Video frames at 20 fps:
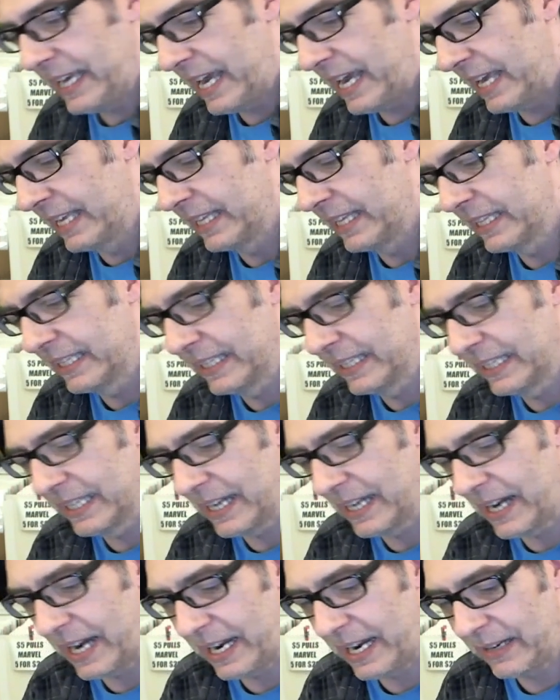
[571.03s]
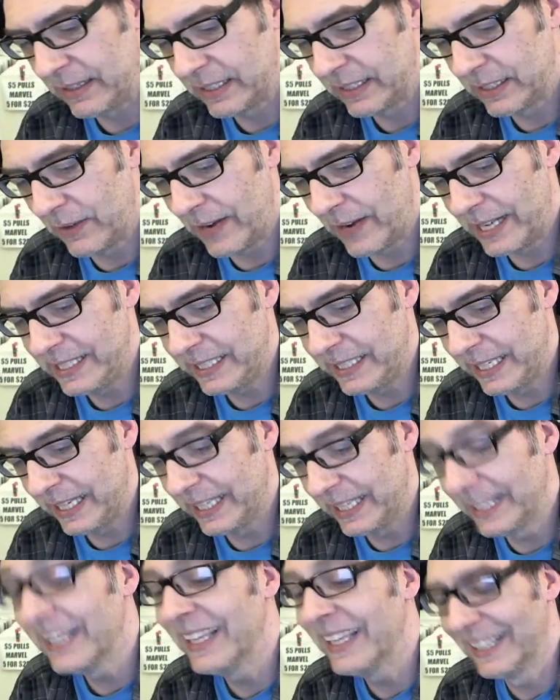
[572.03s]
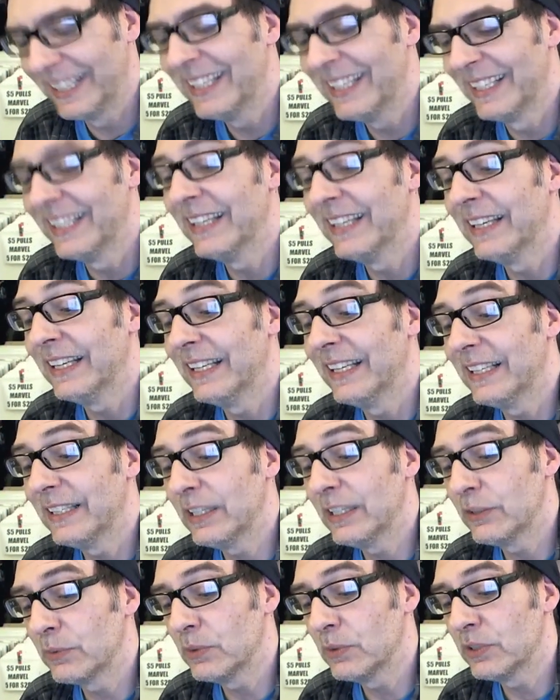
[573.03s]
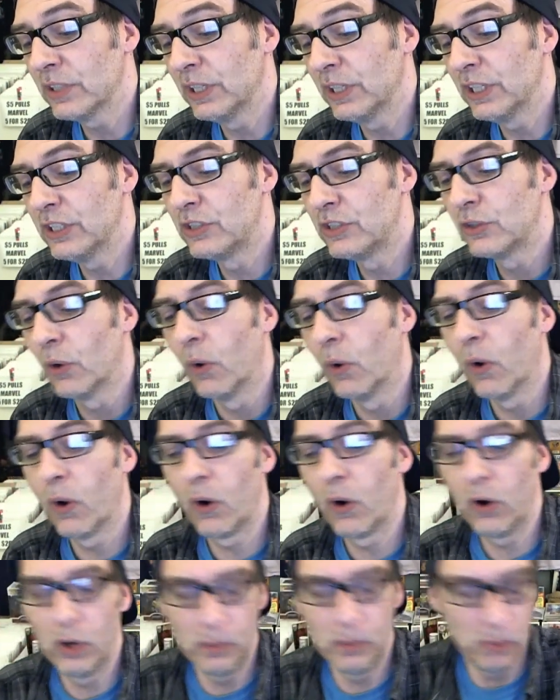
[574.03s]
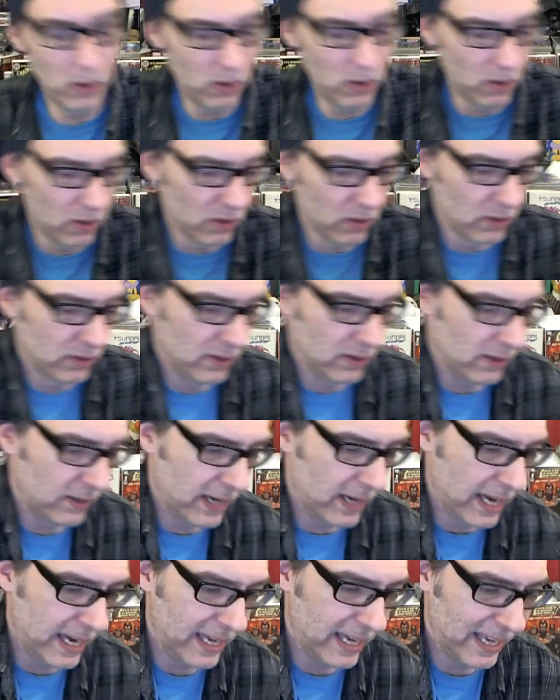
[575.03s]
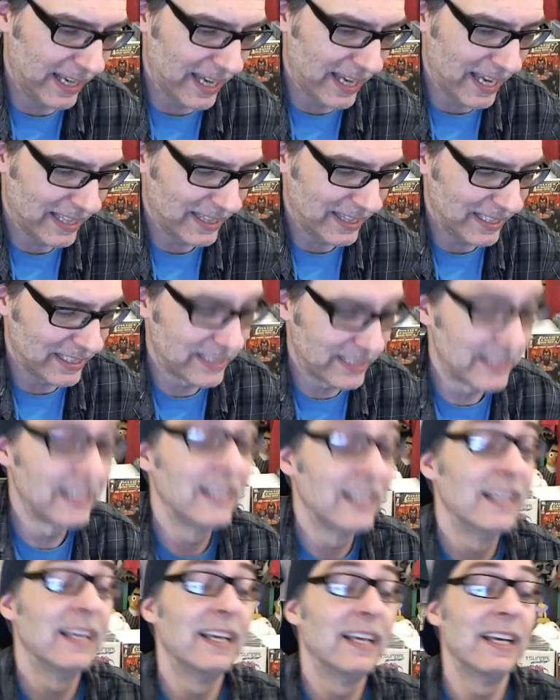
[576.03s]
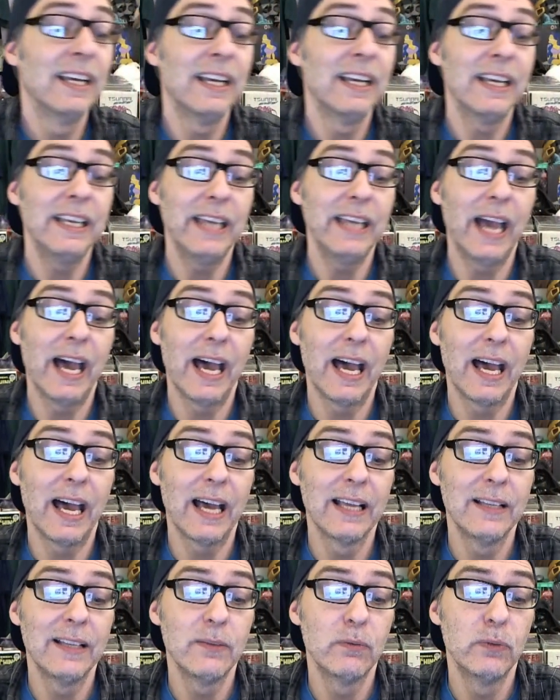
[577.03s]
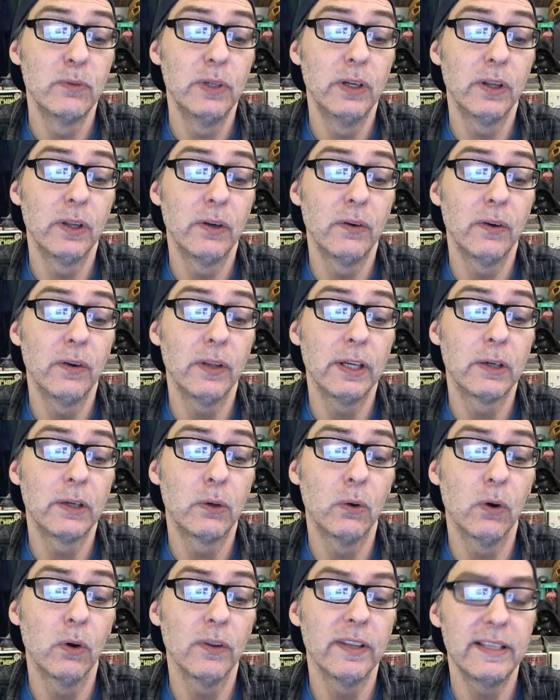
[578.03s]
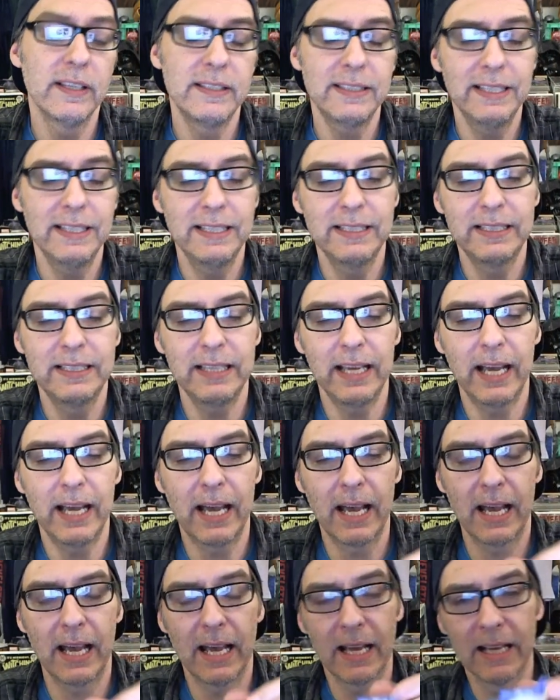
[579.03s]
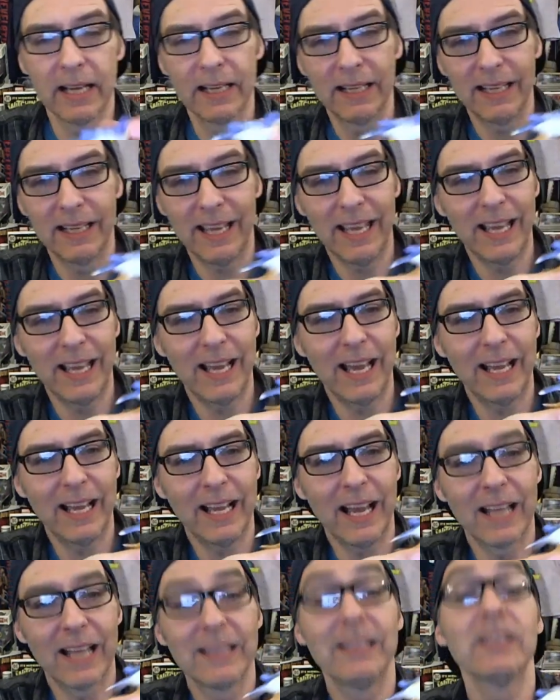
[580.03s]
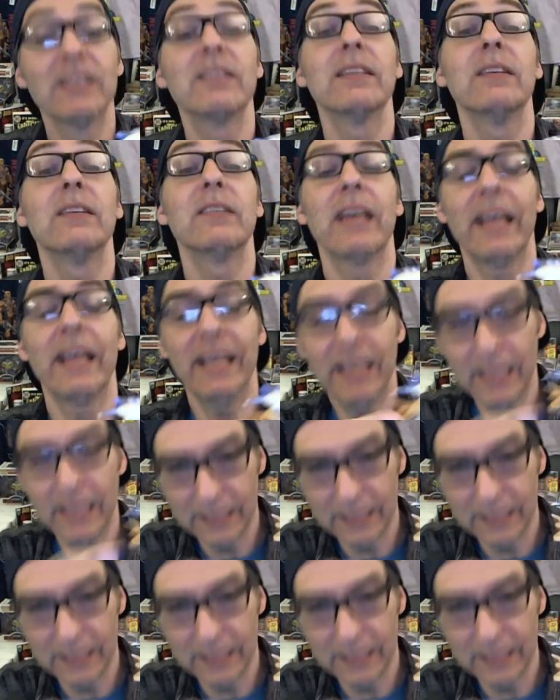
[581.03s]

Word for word: yeah, all right. So I did. This was an adorable. Okay, I got this. Yeah, really cool. This is I got this as a